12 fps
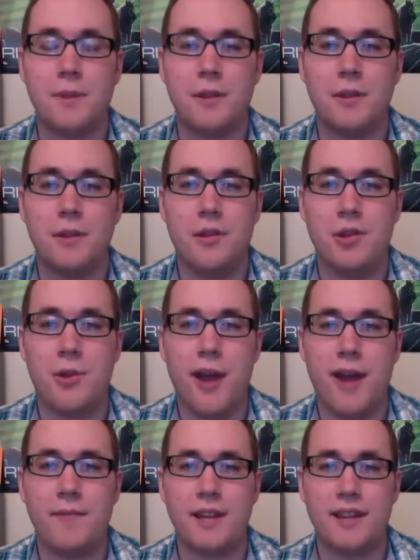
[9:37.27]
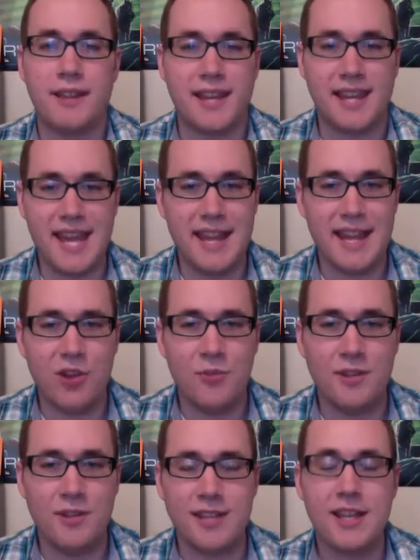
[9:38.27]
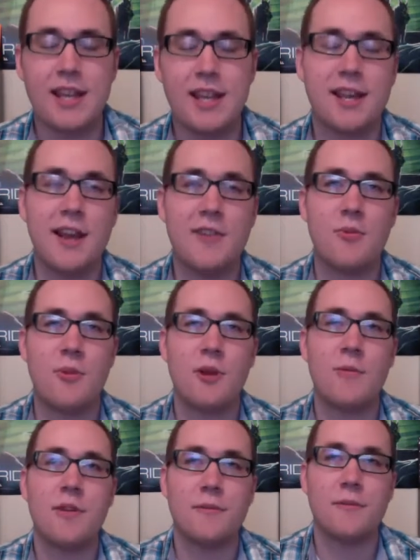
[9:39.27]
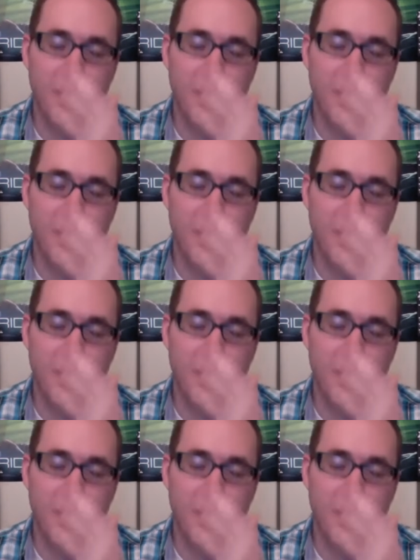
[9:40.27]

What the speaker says: you have like the kid elements. It kind of reminds me of